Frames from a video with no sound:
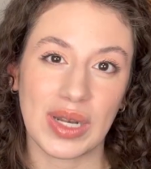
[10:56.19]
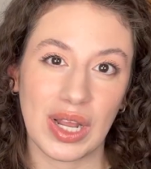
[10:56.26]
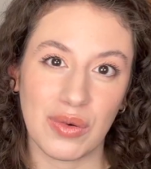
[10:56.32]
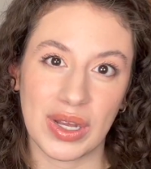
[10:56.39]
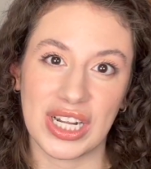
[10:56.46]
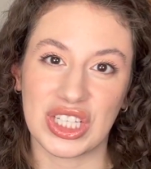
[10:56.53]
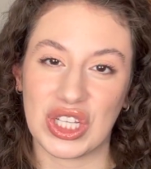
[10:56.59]
I
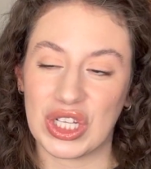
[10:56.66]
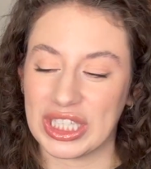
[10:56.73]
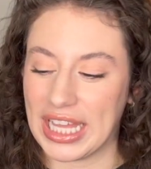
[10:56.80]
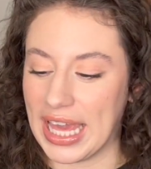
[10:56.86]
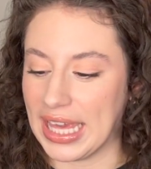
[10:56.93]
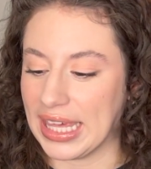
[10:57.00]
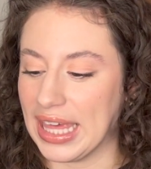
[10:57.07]
want to look
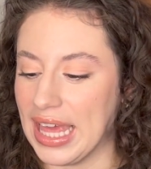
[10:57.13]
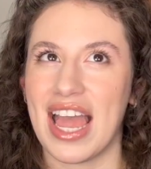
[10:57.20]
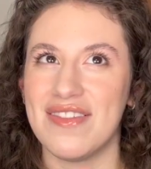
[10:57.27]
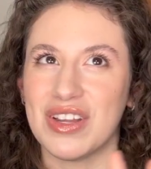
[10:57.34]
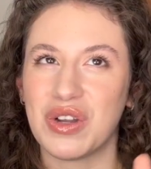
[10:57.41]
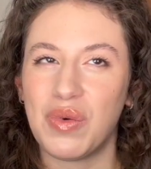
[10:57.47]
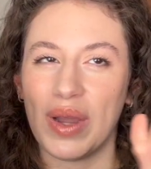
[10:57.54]
like. I
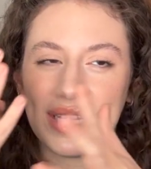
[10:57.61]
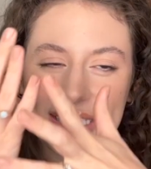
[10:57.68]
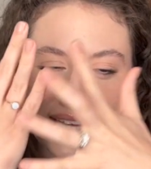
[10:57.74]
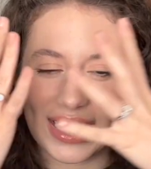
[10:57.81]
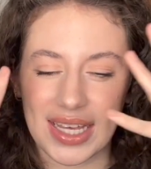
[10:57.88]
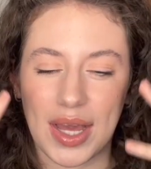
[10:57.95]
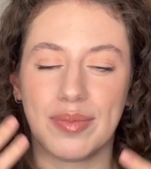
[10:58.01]
haven't quite
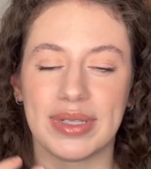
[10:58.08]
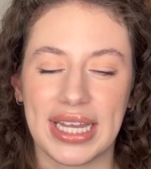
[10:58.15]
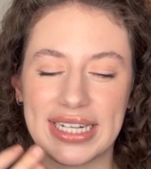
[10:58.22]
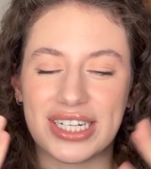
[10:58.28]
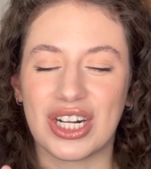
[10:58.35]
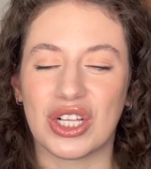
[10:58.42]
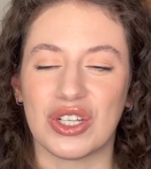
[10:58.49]
like
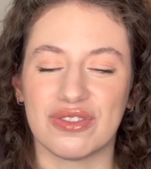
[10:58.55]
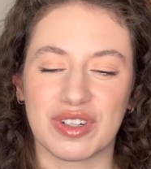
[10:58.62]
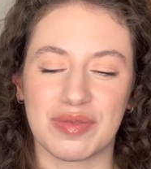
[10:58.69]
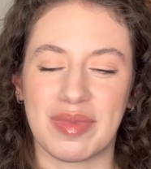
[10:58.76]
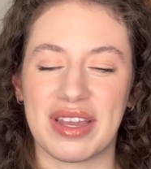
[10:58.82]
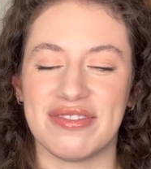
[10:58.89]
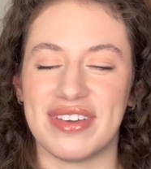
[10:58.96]
applied it all over
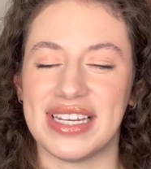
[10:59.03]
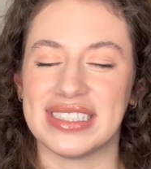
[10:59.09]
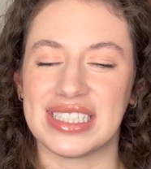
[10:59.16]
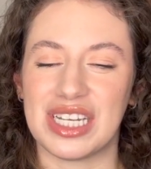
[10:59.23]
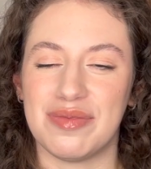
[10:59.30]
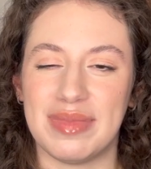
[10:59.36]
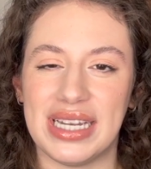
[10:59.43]
my face
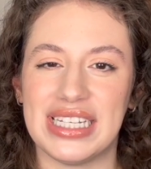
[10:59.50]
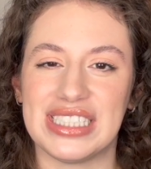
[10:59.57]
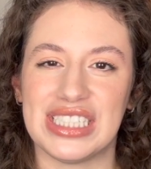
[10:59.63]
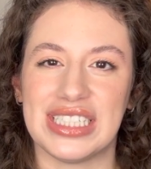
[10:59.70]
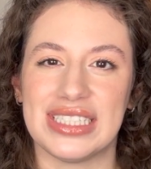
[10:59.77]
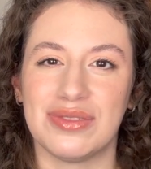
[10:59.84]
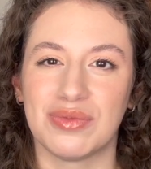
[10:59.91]
in a minute
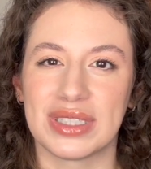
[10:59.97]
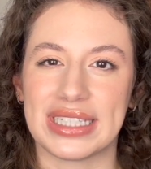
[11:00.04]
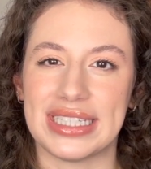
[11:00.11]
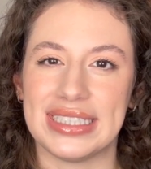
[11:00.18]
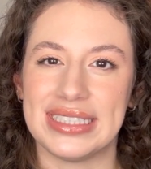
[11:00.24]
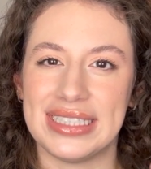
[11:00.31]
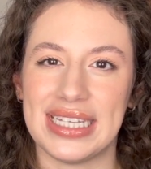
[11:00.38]
to really
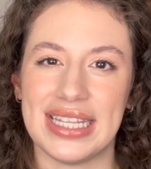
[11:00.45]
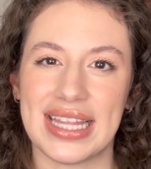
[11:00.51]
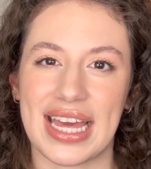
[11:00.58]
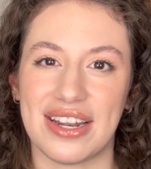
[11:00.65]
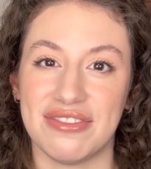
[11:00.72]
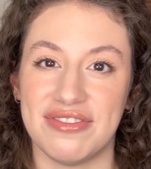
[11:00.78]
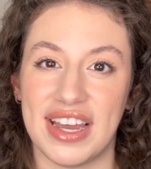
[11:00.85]
see that
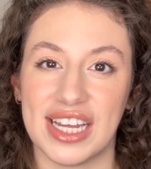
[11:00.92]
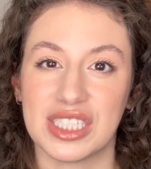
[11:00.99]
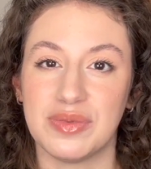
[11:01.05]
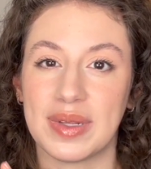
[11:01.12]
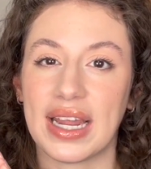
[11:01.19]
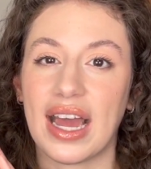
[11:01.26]
effect, but